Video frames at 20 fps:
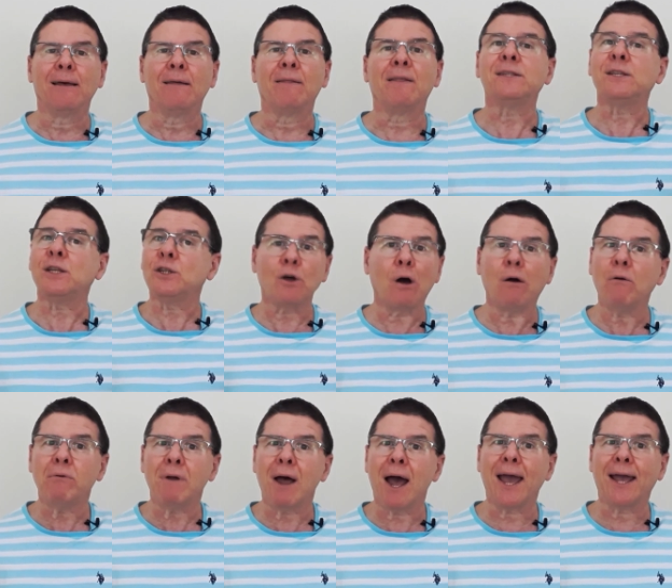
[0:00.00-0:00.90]
This is
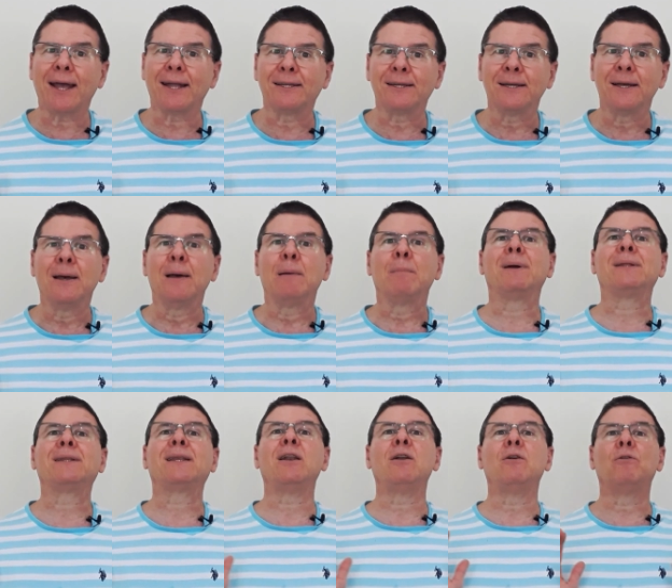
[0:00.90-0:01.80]
all right,
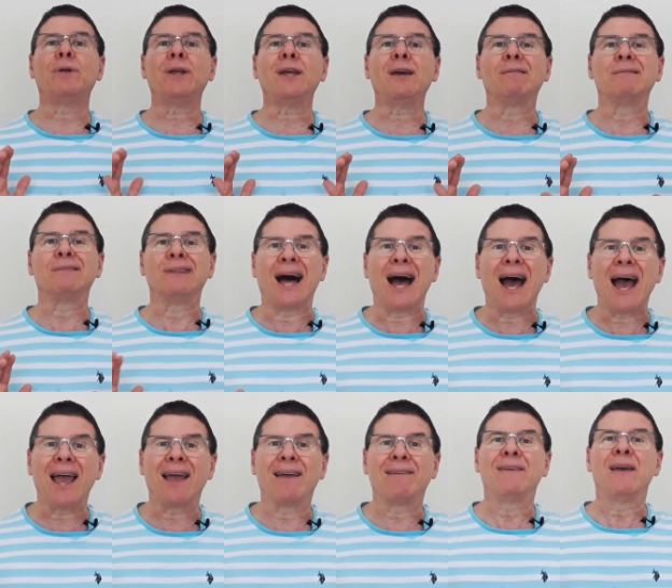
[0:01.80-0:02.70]
but in real
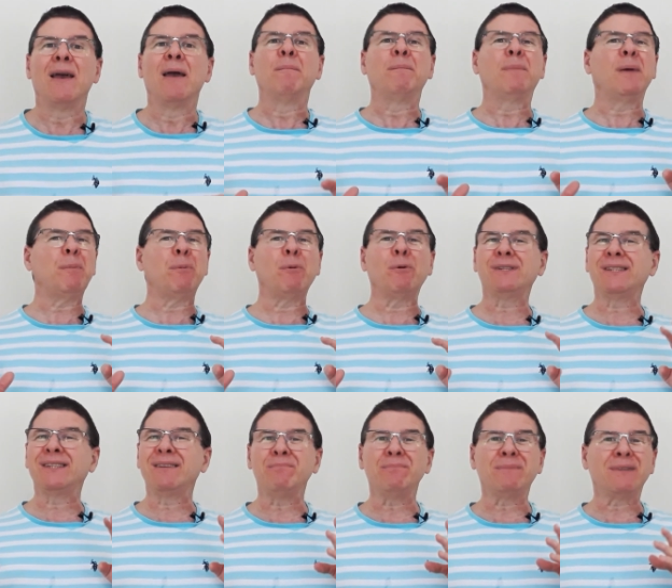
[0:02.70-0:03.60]
life, people
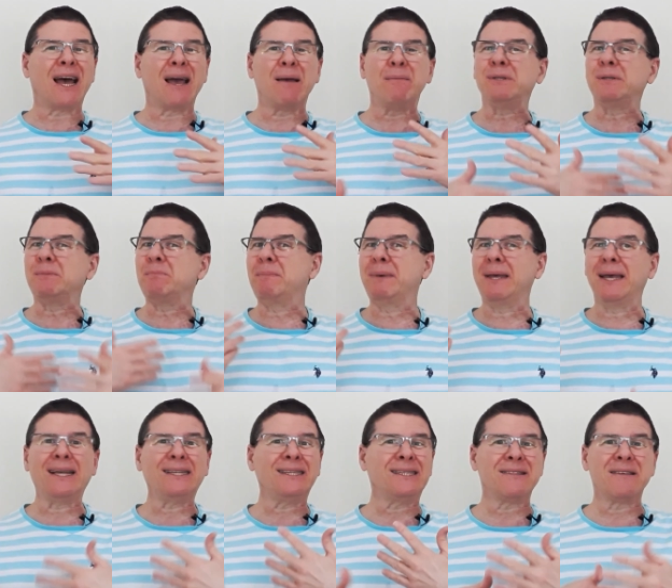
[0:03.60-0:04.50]
sometimes
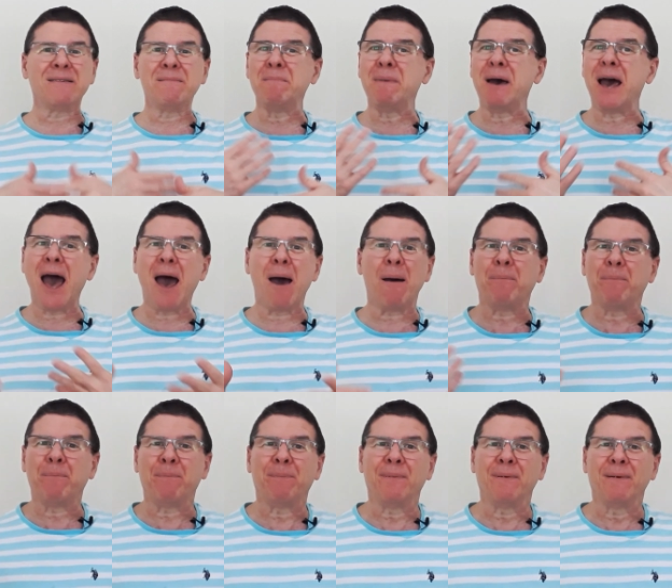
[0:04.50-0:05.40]
mix them
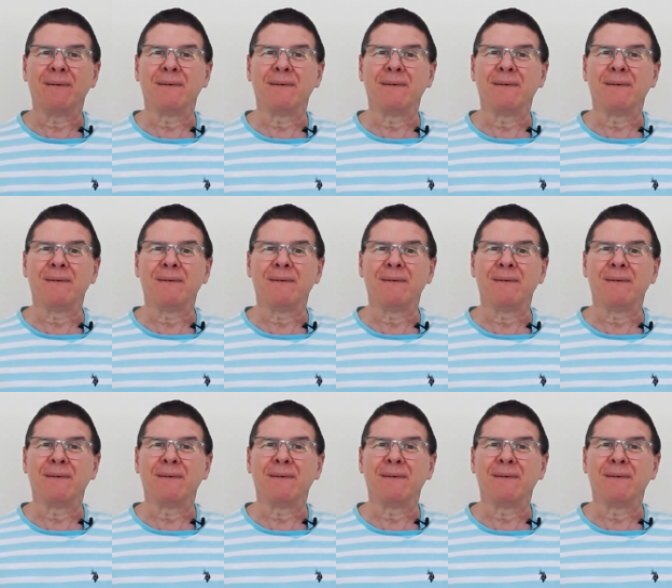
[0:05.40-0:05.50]
up.